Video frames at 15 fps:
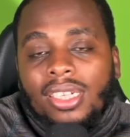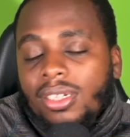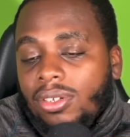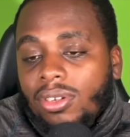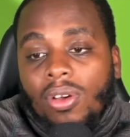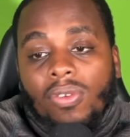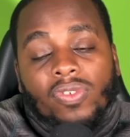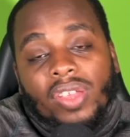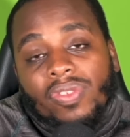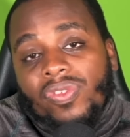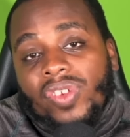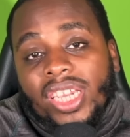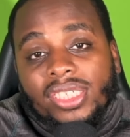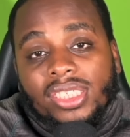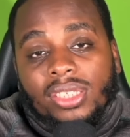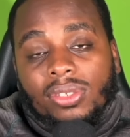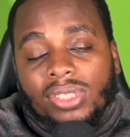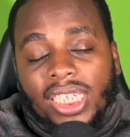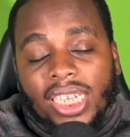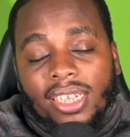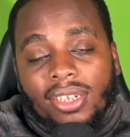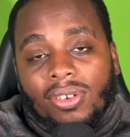You know, Vic Fangio
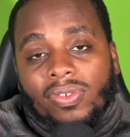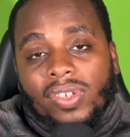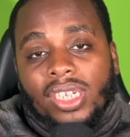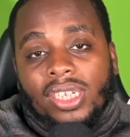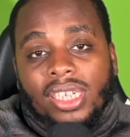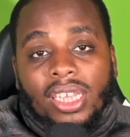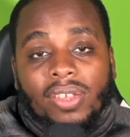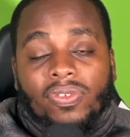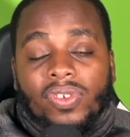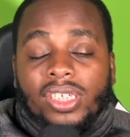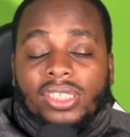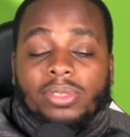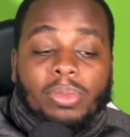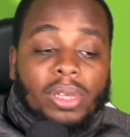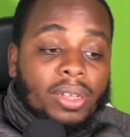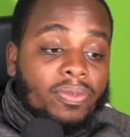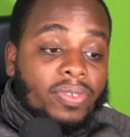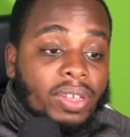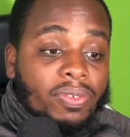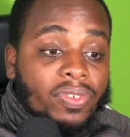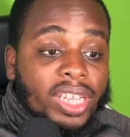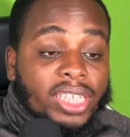taking over the defense, but
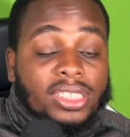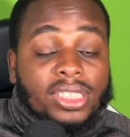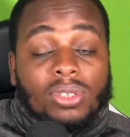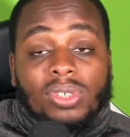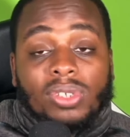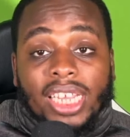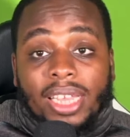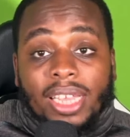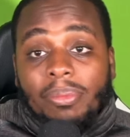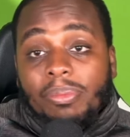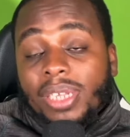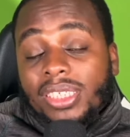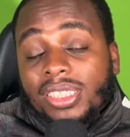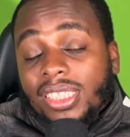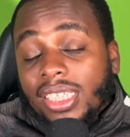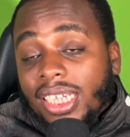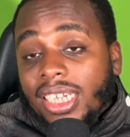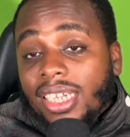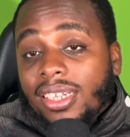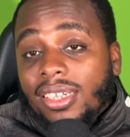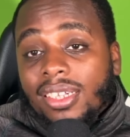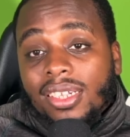Vic Fangio did
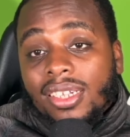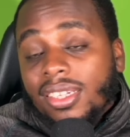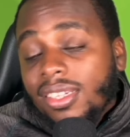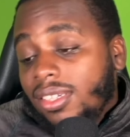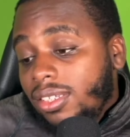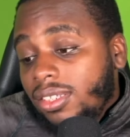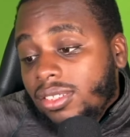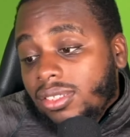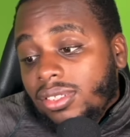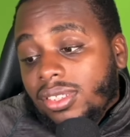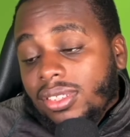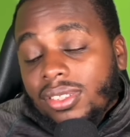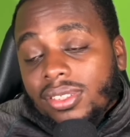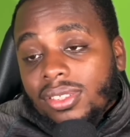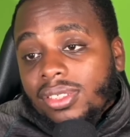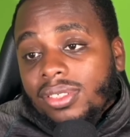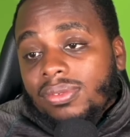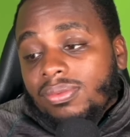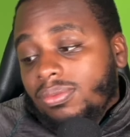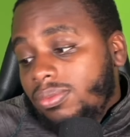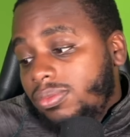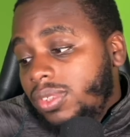mislead the
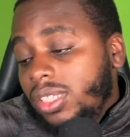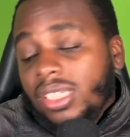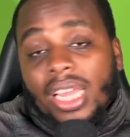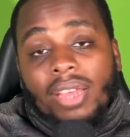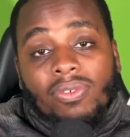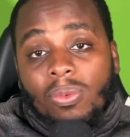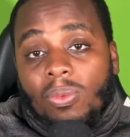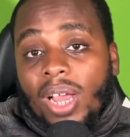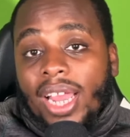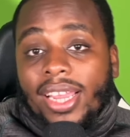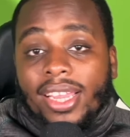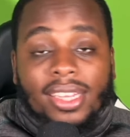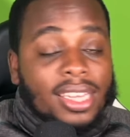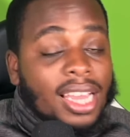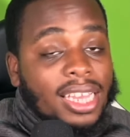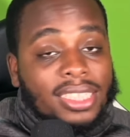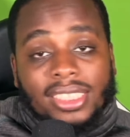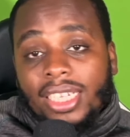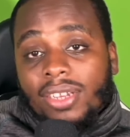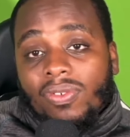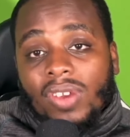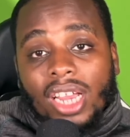the Devin White and the
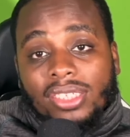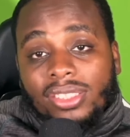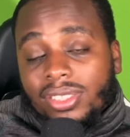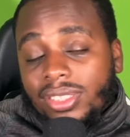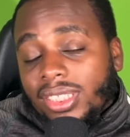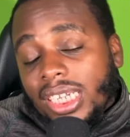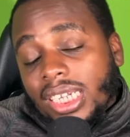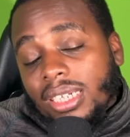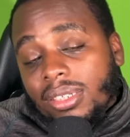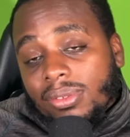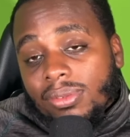Isaiah Rodgers thing.